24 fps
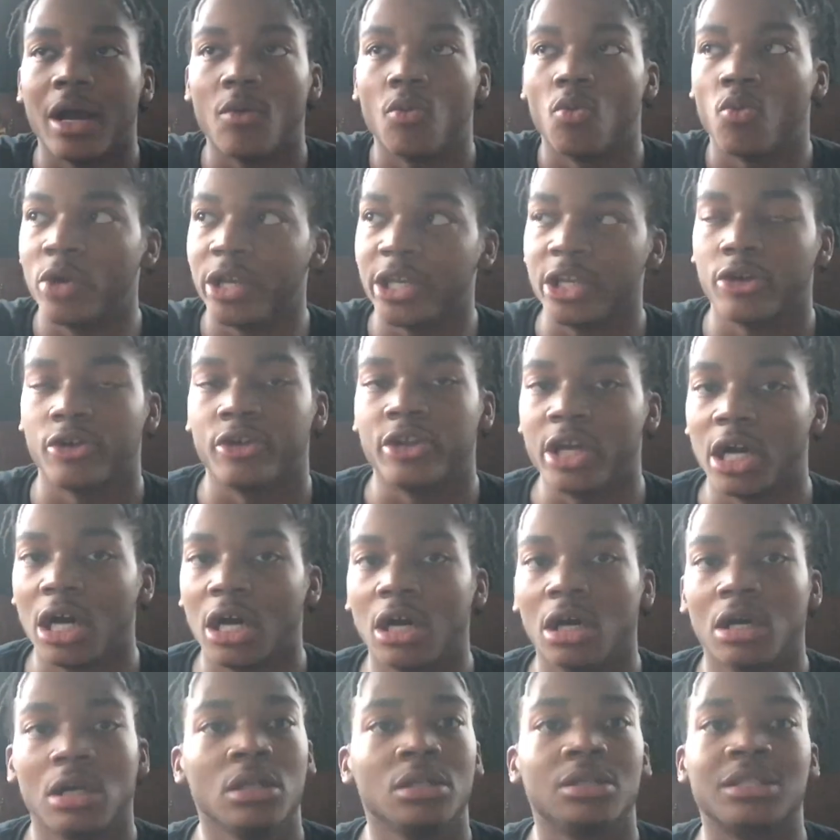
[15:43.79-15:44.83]
when you're
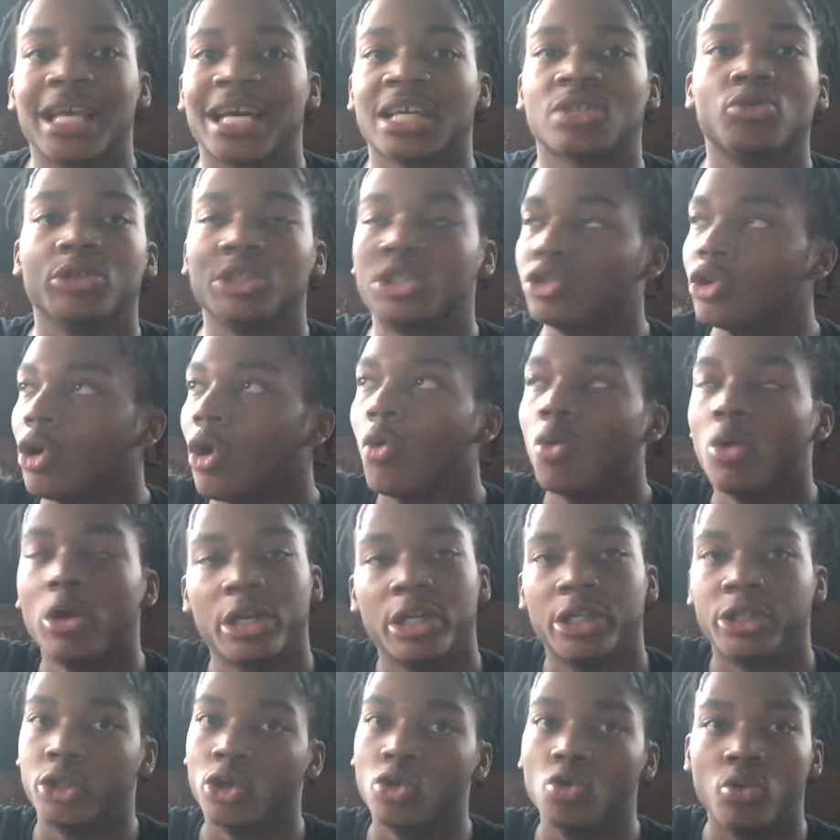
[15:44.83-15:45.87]
young, that's what you're gonna want
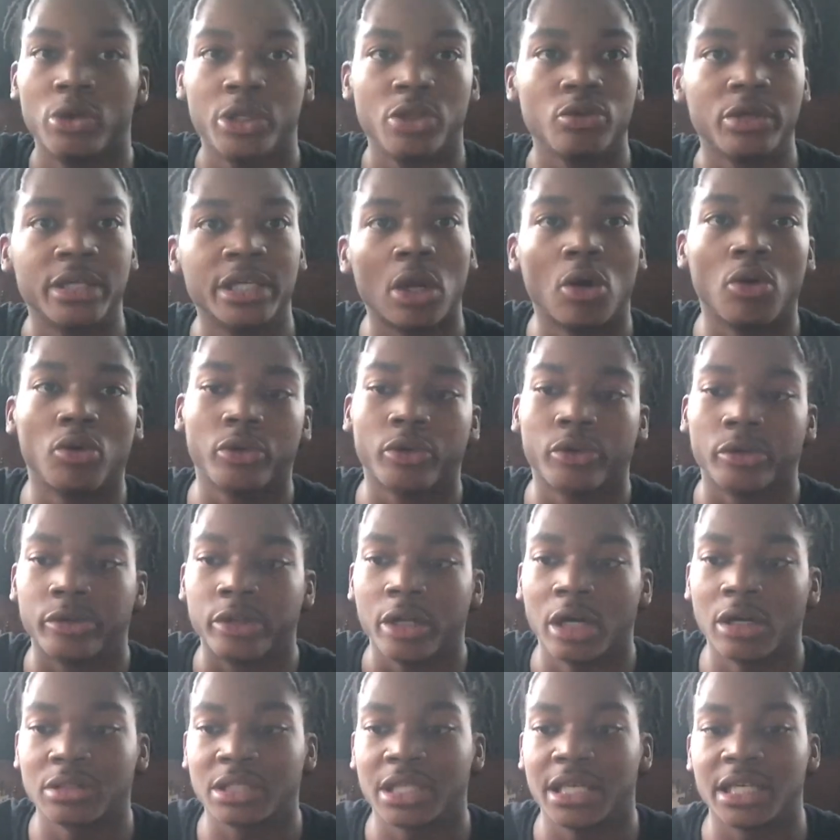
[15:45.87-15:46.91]
to do when you get older. You
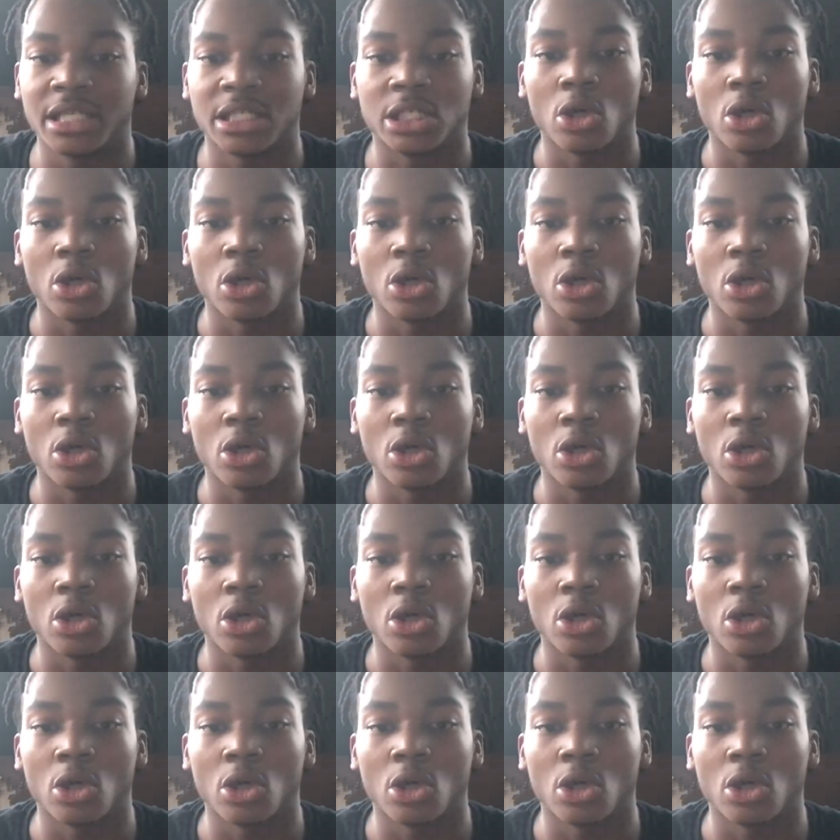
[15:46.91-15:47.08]
know what I'm saying?